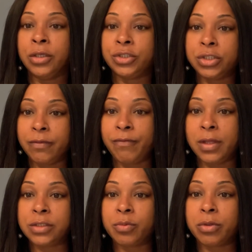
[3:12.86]
shift
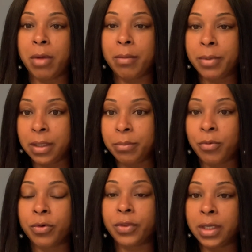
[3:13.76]
things with my people
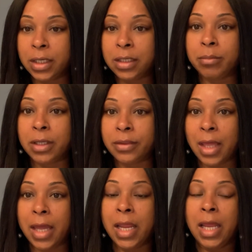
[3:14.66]
where the enemy
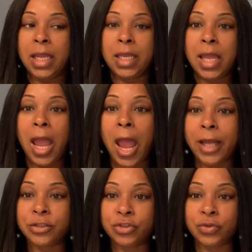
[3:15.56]
thought he
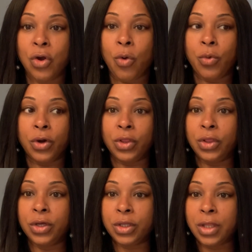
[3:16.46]
had you, where it
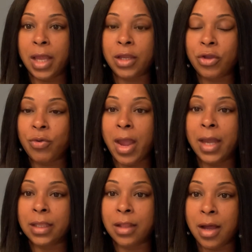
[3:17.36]
looked like you
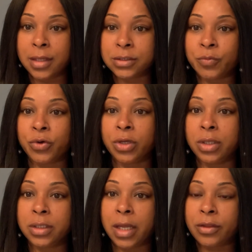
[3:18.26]
had lost, where it
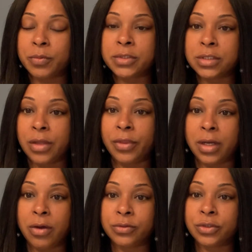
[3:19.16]
looked like there was nothing
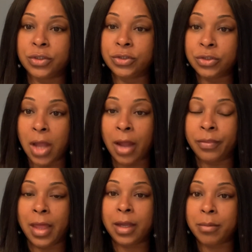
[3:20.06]
else could uh,
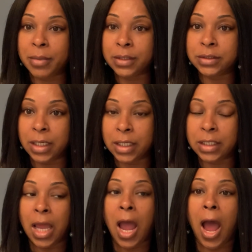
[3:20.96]
that could be done.
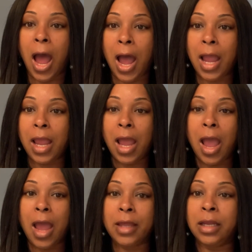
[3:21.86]
I
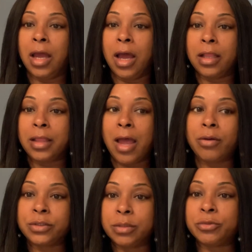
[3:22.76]
had
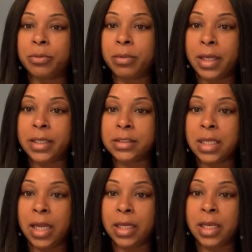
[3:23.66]
allowed him to play his
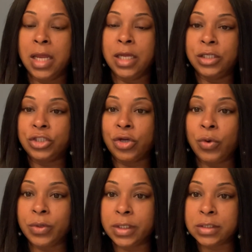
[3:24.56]
hand. He
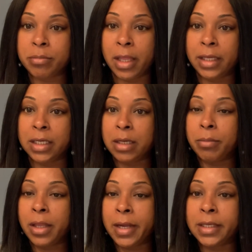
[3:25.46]
showed his plan and he
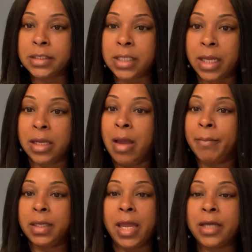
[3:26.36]
played his hand,
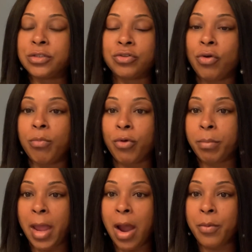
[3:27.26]
but he has no more
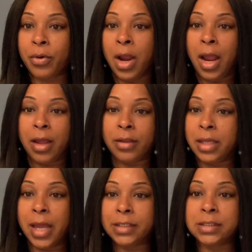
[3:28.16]
power and he
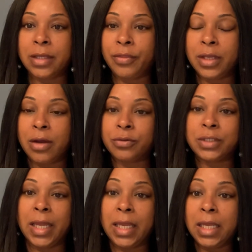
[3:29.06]
has nothing else
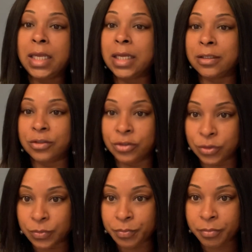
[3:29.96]
that he can do.